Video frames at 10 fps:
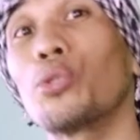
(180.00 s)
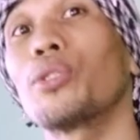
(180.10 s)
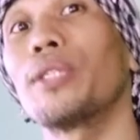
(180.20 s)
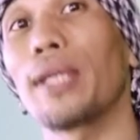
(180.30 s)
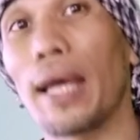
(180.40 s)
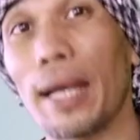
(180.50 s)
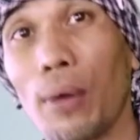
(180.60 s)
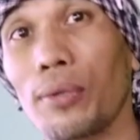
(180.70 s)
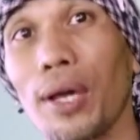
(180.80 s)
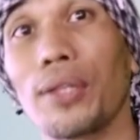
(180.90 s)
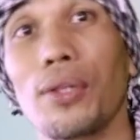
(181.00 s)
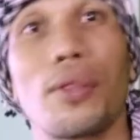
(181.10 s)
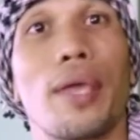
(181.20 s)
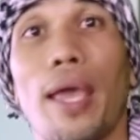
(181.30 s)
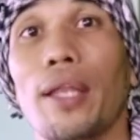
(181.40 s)
stick around until
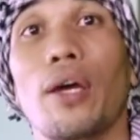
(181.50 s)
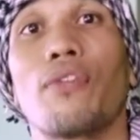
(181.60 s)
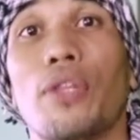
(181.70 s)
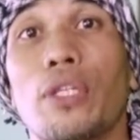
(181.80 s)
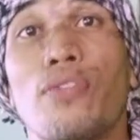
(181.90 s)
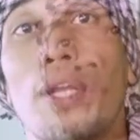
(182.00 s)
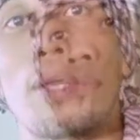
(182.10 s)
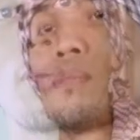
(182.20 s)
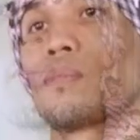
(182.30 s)
the end of this video.